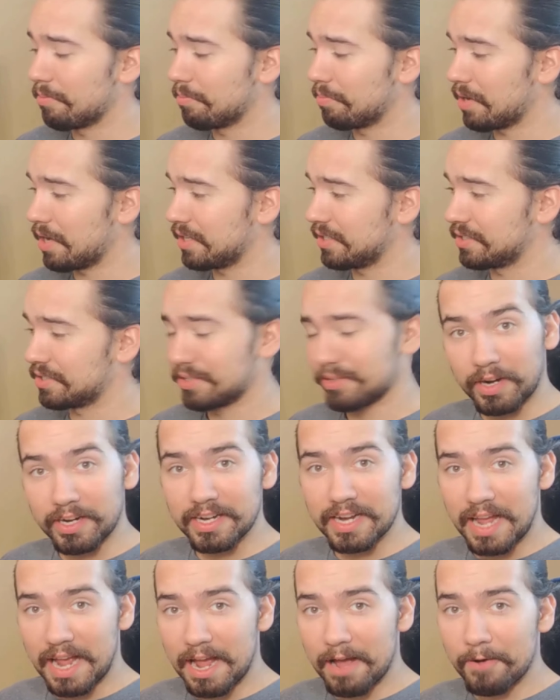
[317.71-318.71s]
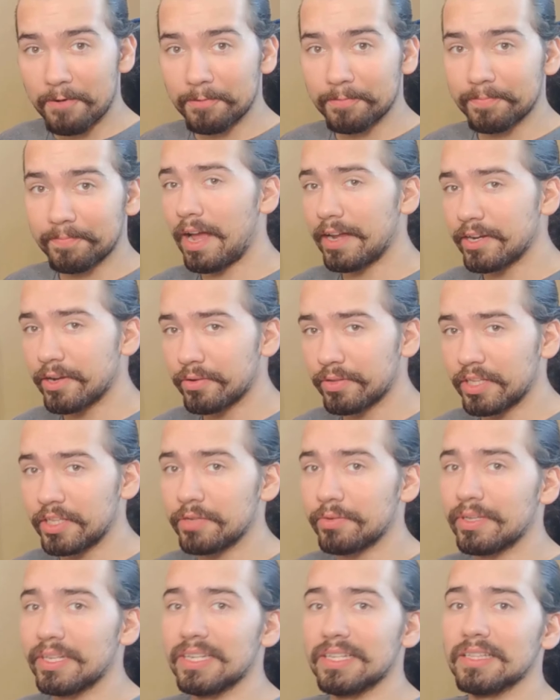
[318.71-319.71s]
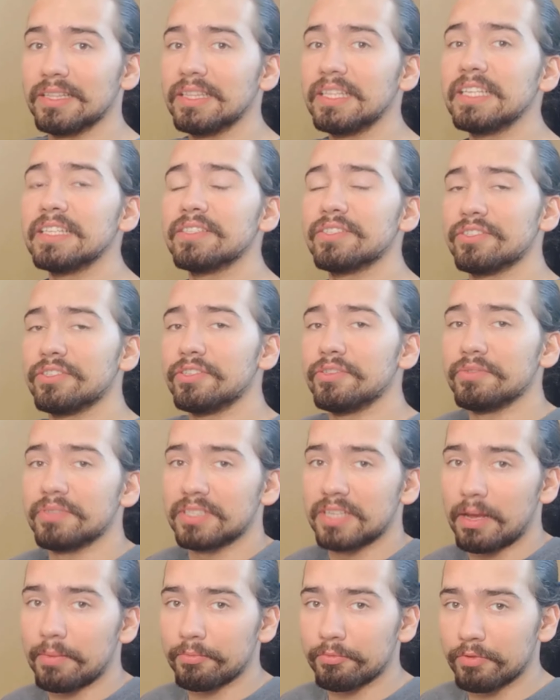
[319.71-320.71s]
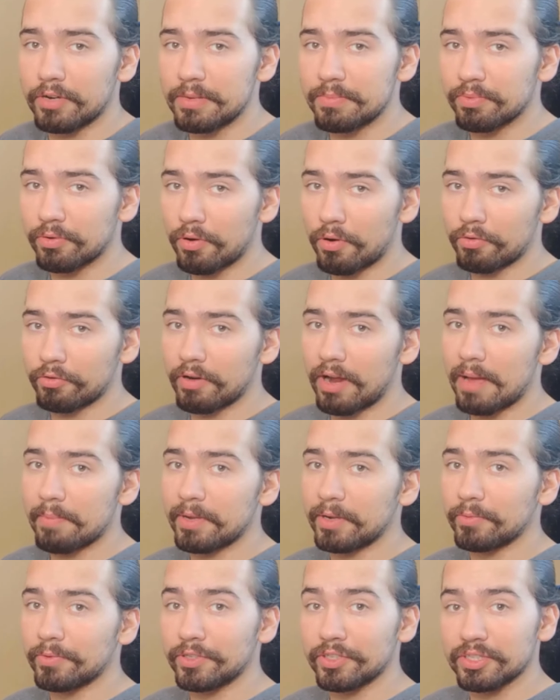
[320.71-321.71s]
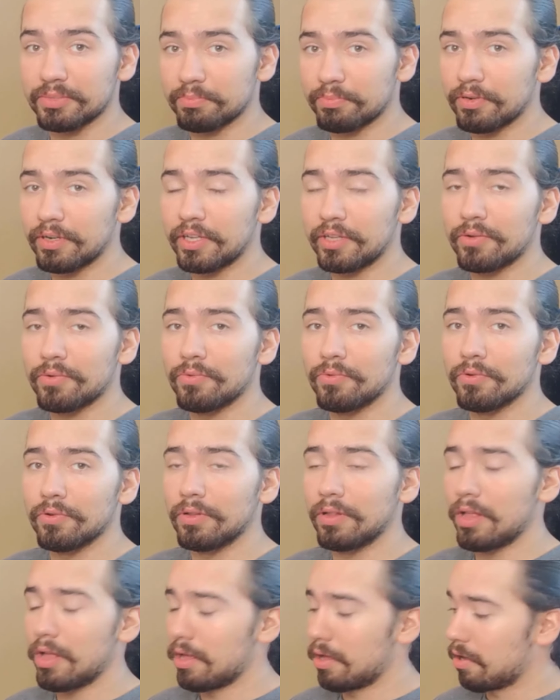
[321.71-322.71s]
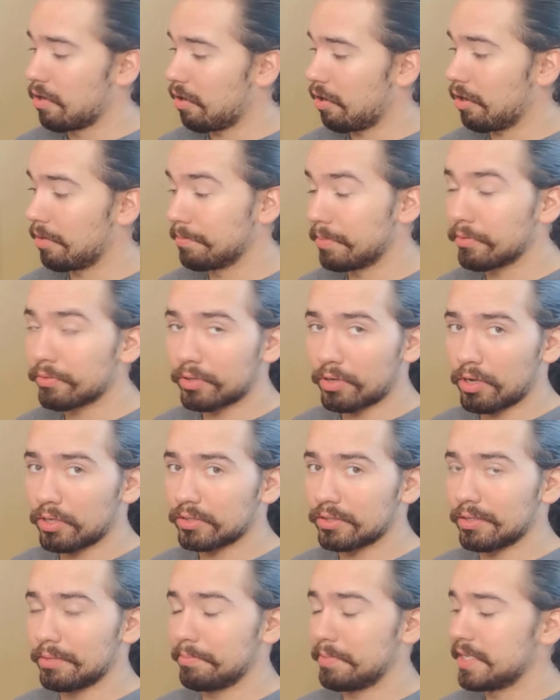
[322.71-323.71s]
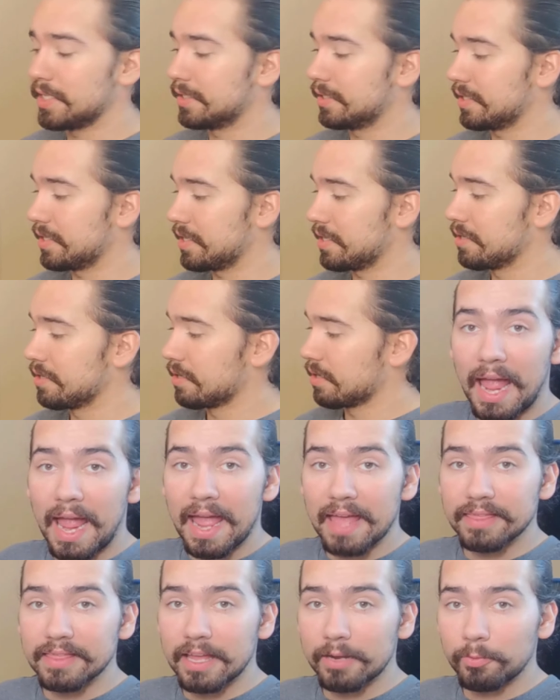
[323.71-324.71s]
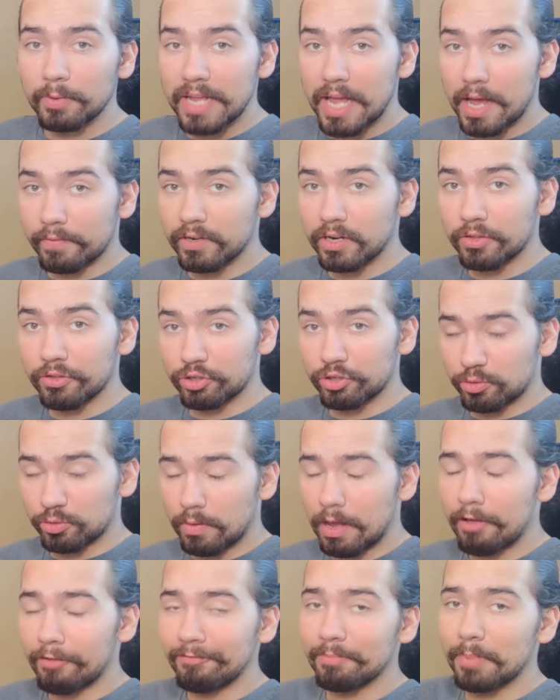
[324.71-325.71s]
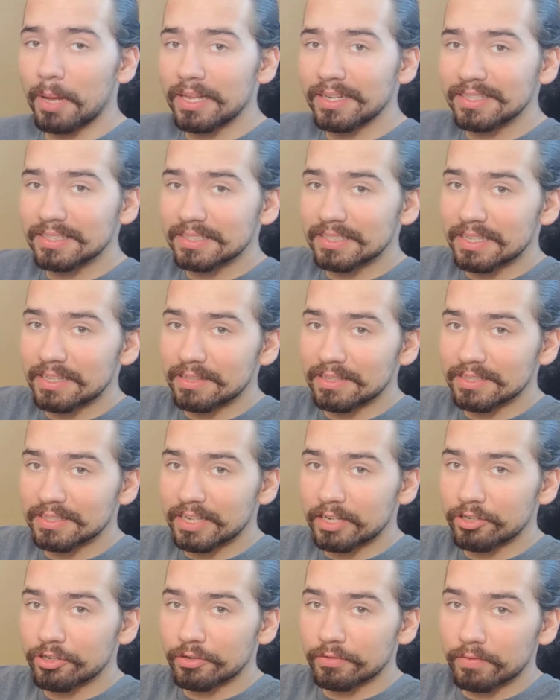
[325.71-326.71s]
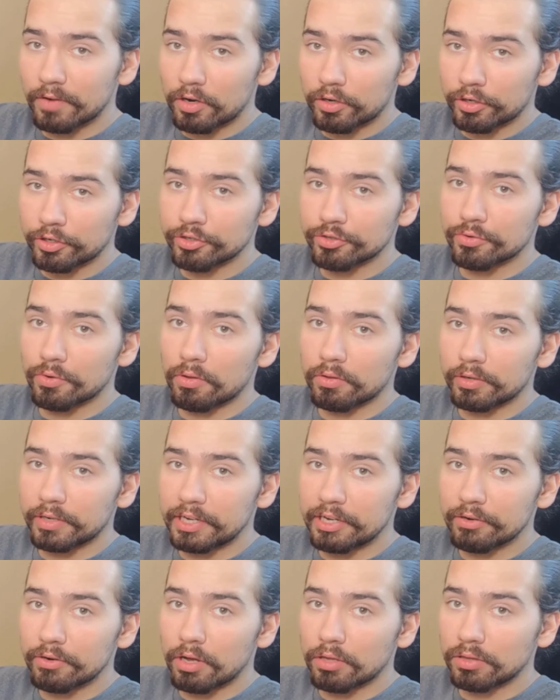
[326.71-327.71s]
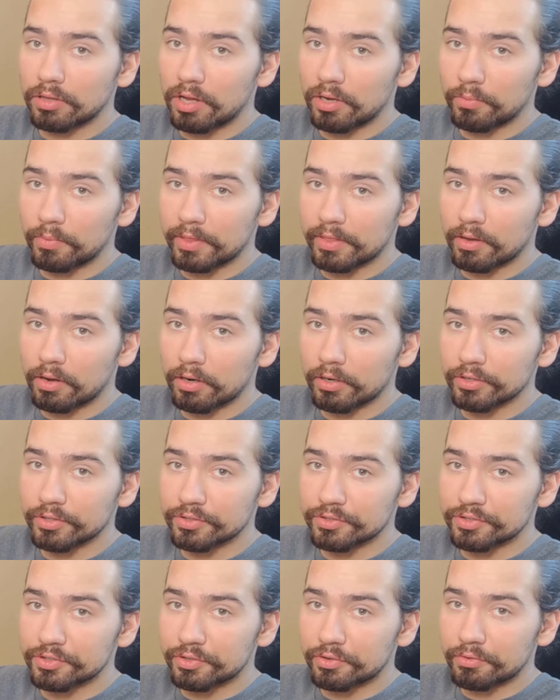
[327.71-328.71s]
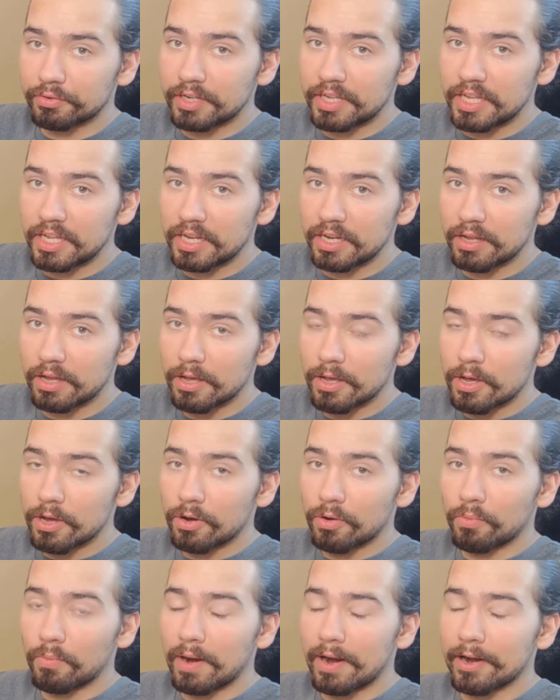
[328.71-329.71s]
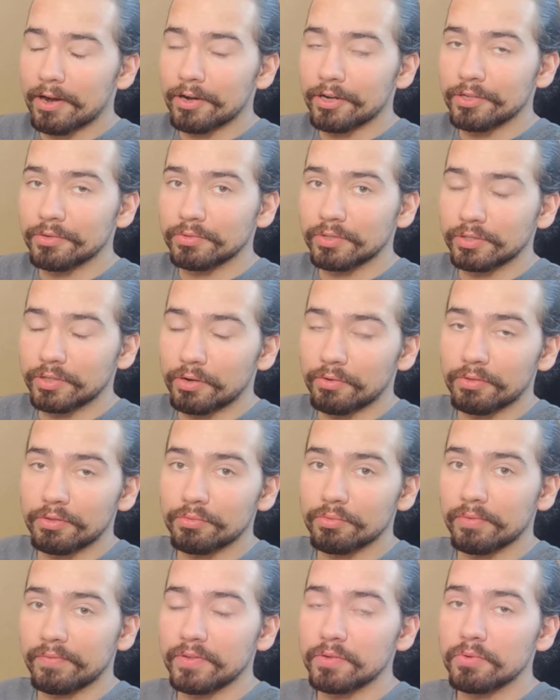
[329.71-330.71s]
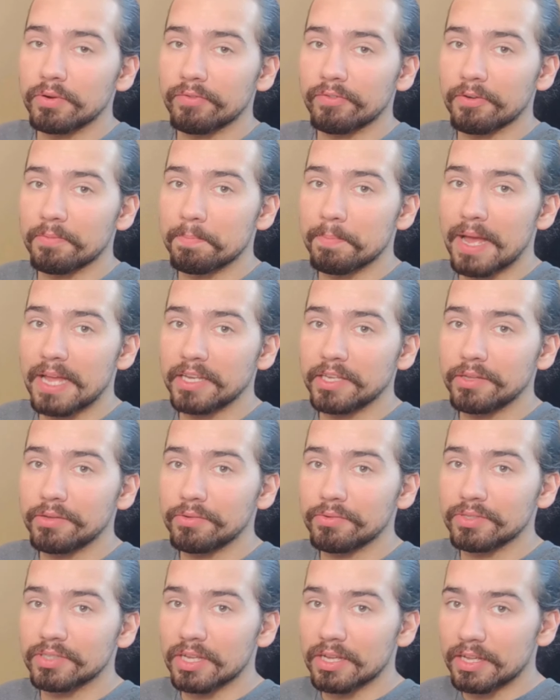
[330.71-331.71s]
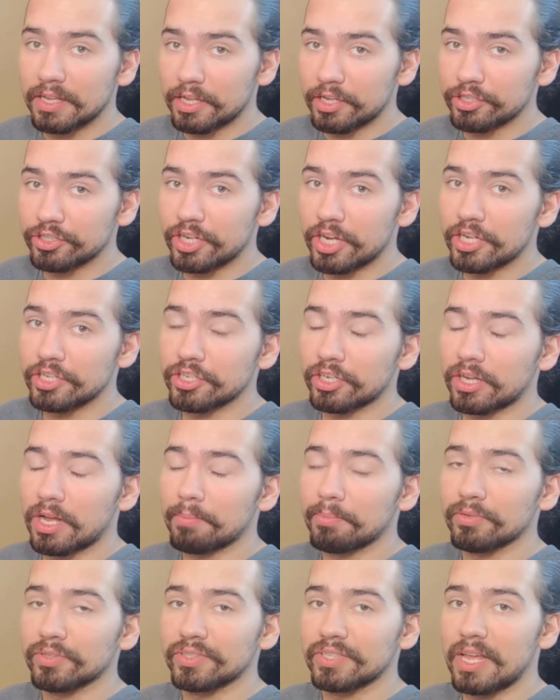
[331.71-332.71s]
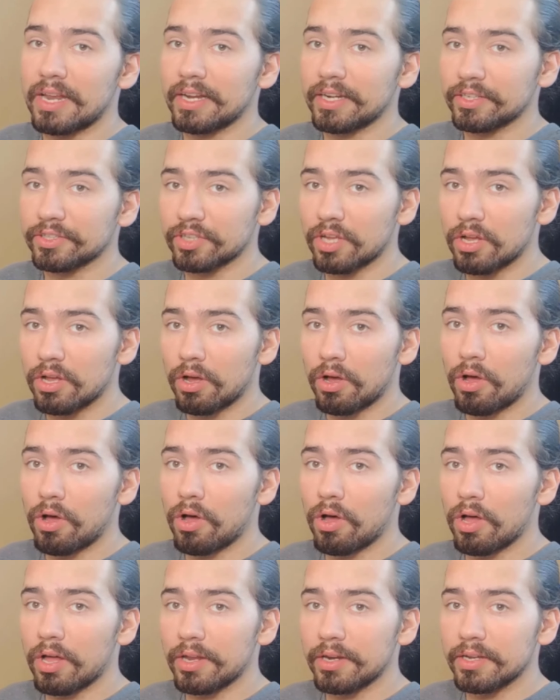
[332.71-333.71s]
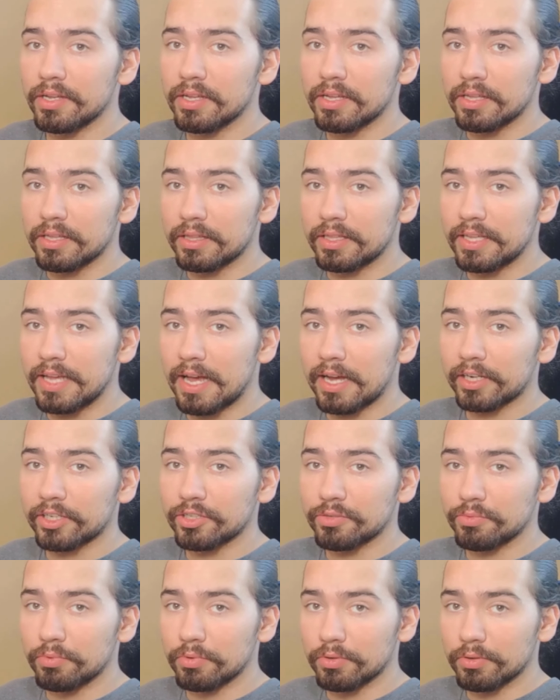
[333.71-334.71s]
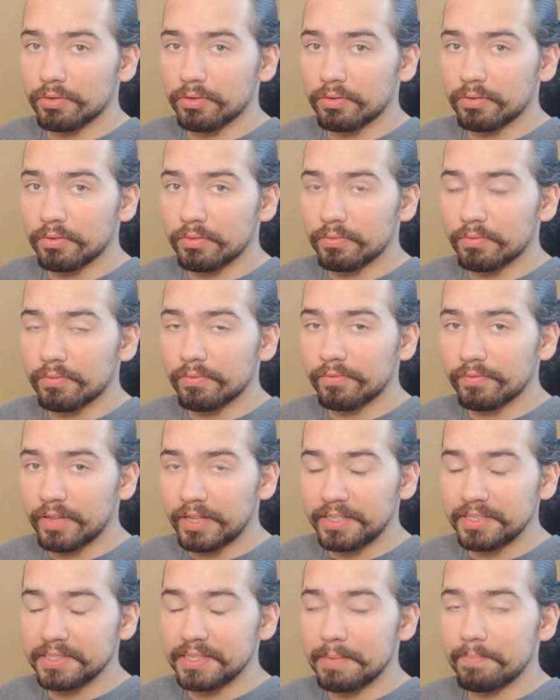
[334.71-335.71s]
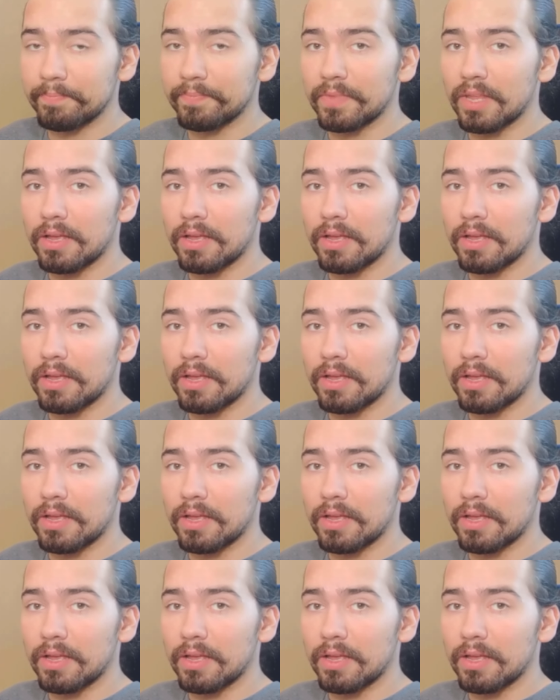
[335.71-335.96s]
But right now, I know that you can at least do some reprogramming, which is pretty cool on both console and PC. And then we have another 12 buttons in the center of our controller here, along with our screen, where you can go through a few different menus and change a couple settings on the actual flight sim.